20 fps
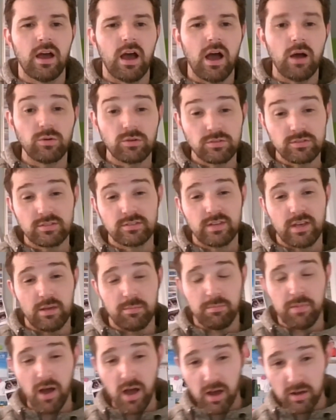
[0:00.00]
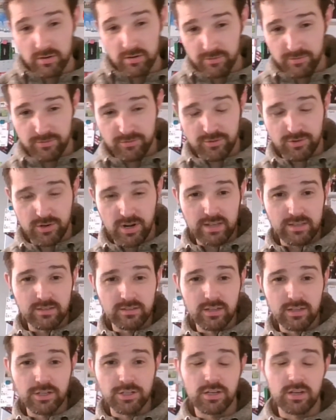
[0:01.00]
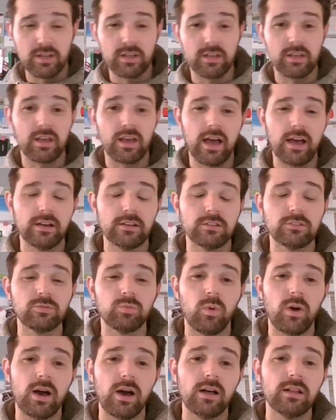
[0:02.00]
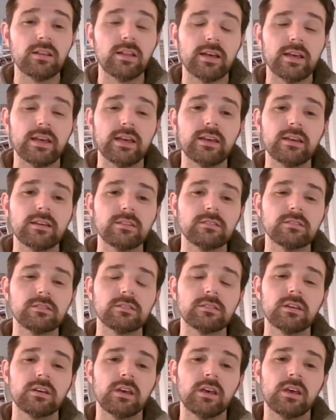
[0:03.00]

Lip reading: I would also say part of transitioning as well is